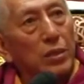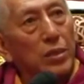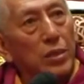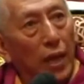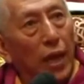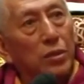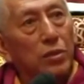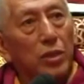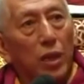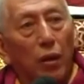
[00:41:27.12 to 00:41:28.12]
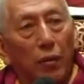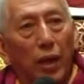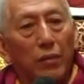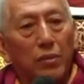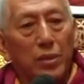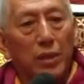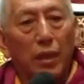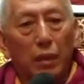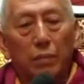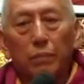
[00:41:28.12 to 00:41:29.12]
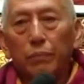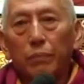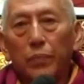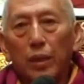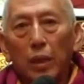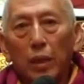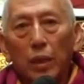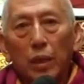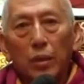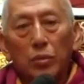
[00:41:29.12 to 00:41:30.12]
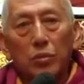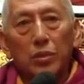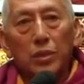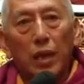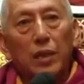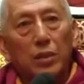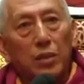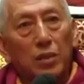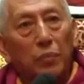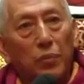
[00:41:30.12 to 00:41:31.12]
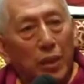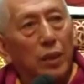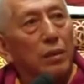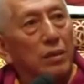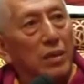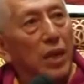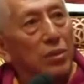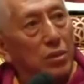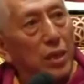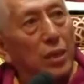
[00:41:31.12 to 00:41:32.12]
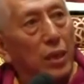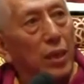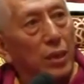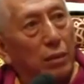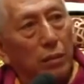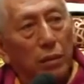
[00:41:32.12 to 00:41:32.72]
change our lifestyle to change something drastically,